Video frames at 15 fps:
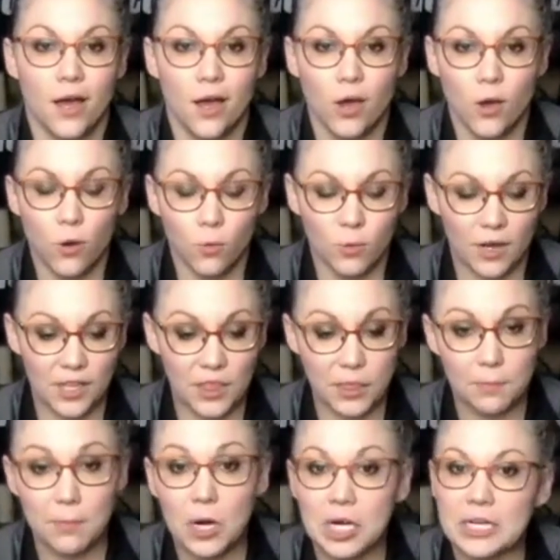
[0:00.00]
with
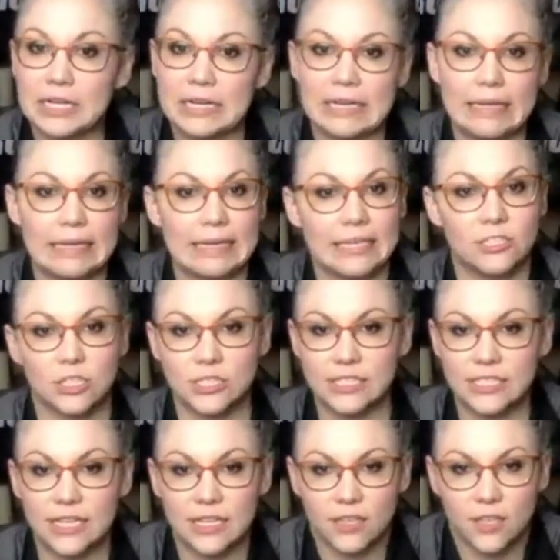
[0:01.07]
marketing and just
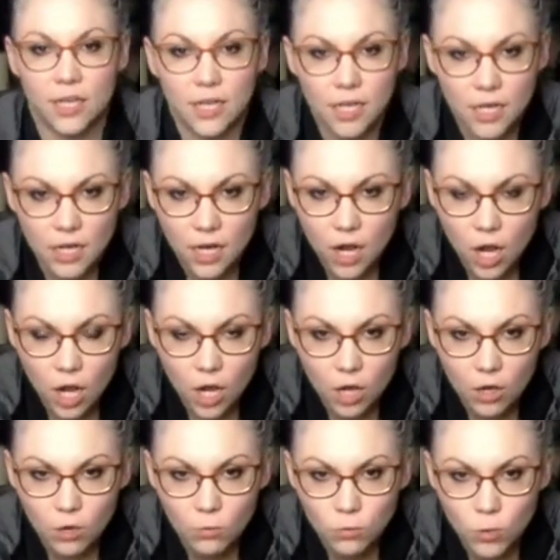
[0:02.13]
sitting there
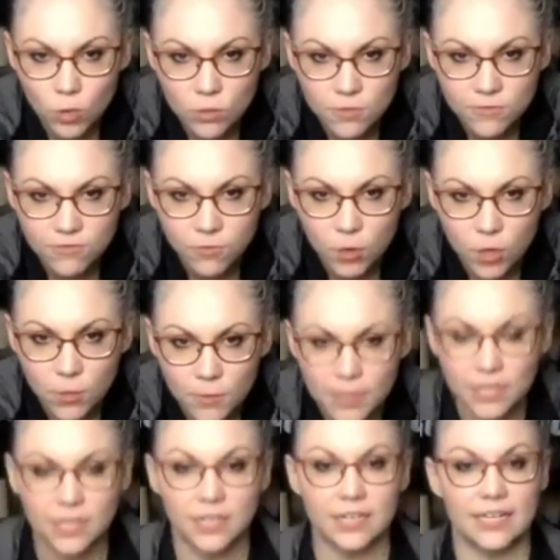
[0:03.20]
all rolled
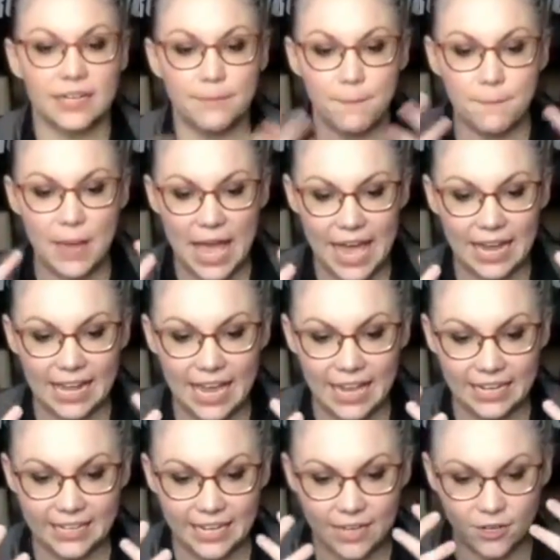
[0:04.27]
forward and bad head
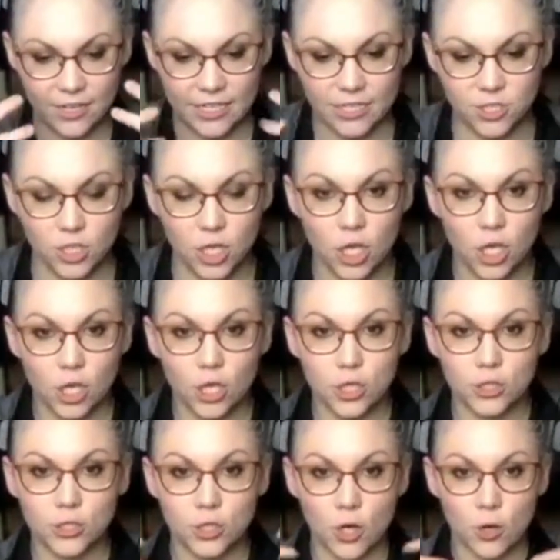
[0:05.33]
carriage.
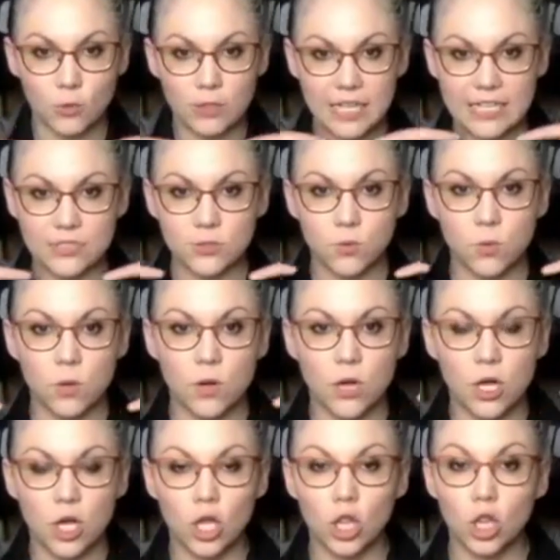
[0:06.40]
So let's
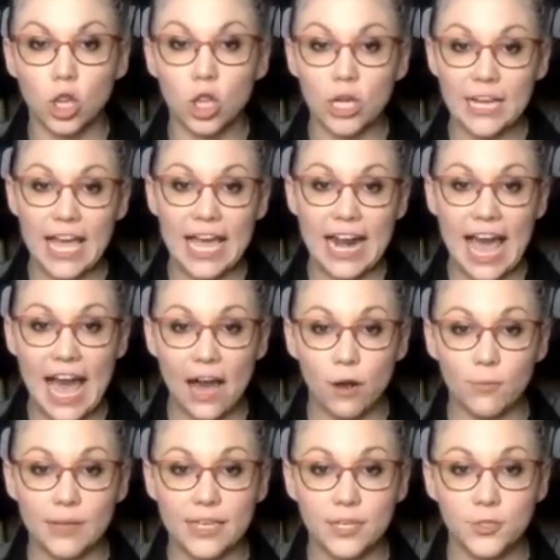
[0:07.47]
look at how we
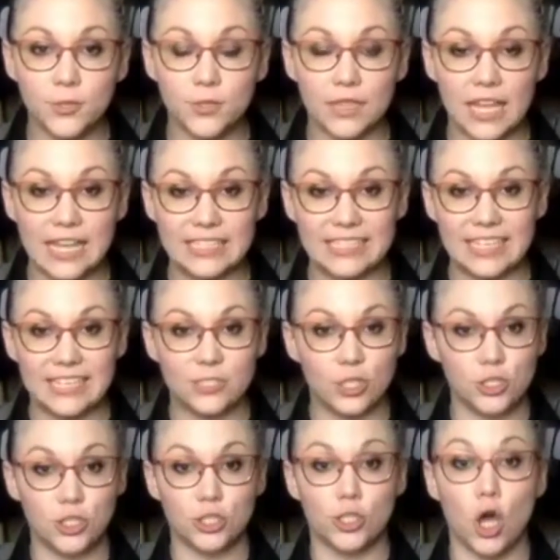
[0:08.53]
can utilize it to
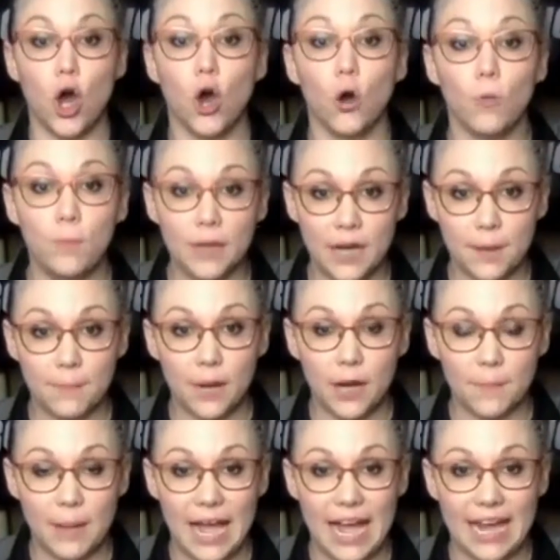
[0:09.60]
just open up our
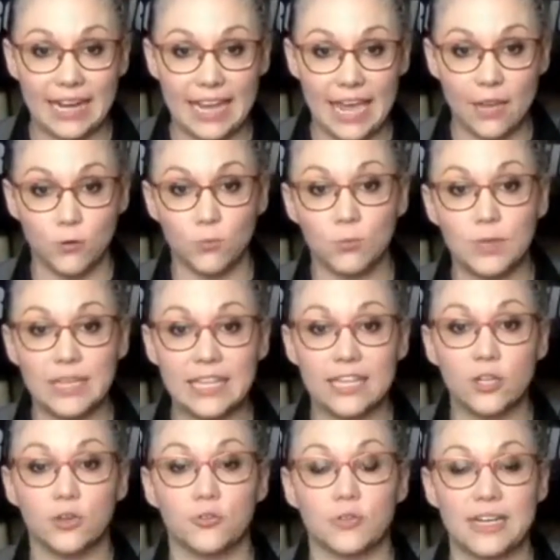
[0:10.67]
back and really
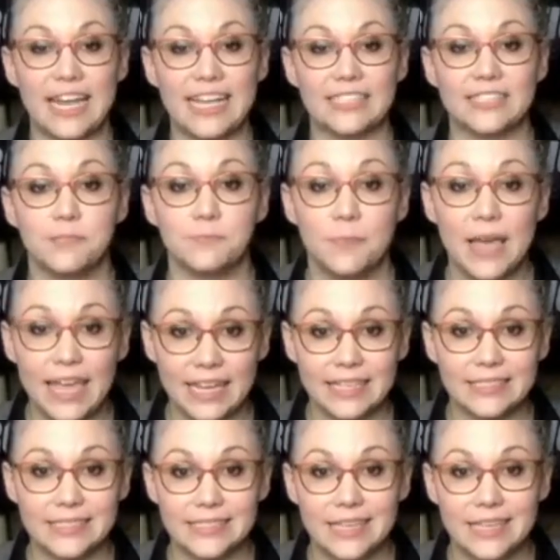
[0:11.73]
create space